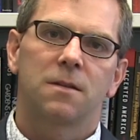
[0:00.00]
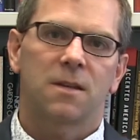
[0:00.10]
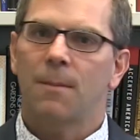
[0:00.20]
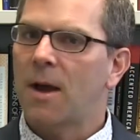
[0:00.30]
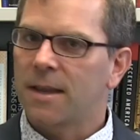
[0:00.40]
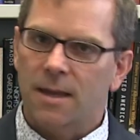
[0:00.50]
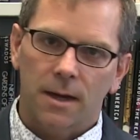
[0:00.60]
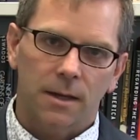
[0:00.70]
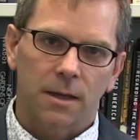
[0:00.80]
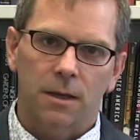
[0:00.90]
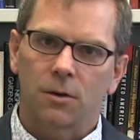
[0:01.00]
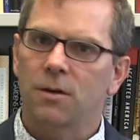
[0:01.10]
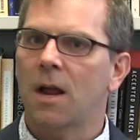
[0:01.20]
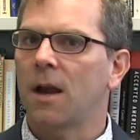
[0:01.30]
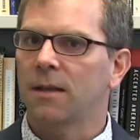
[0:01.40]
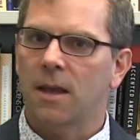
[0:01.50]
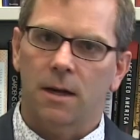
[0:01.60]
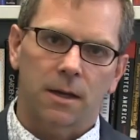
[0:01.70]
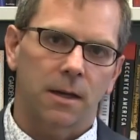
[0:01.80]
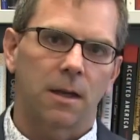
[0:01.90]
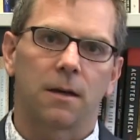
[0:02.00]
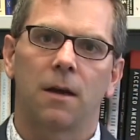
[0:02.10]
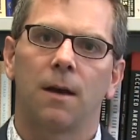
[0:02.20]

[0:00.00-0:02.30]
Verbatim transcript: semi getting it or not getting it.